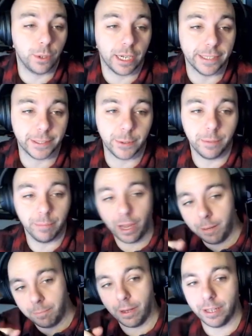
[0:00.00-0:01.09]
guys doing, but
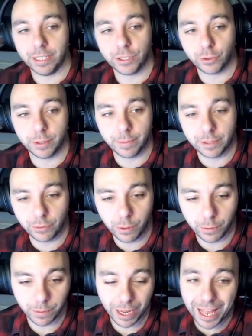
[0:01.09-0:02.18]
I'm part of that streaming
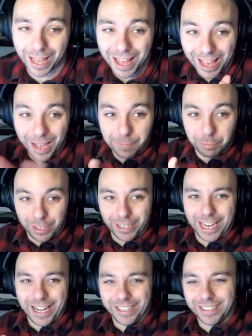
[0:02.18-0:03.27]
too. Haha! -ha! Plug
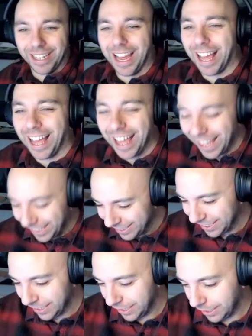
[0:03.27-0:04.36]
in! Haha! -ha!
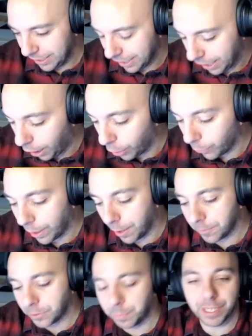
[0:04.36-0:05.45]
Oh,
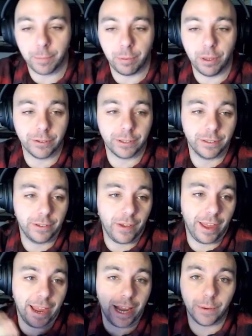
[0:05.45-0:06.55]
uh, speaking of plug,
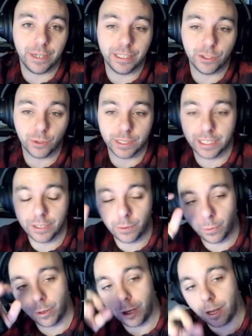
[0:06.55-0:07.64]
uh, anyone interested?
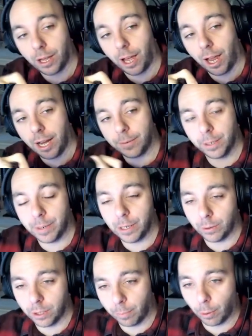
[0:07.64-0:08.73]
I am going to be
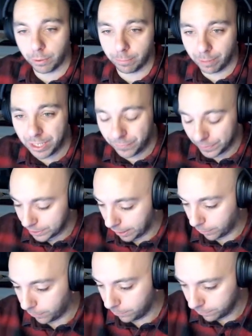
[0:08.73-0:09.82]
on the Bone and Beefy
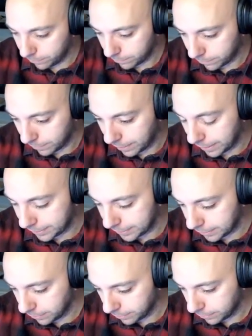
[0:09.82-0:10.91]
channel
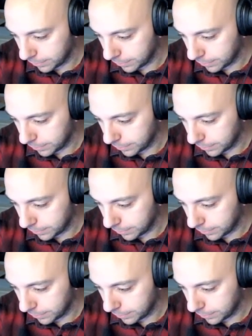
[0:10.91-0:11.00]
later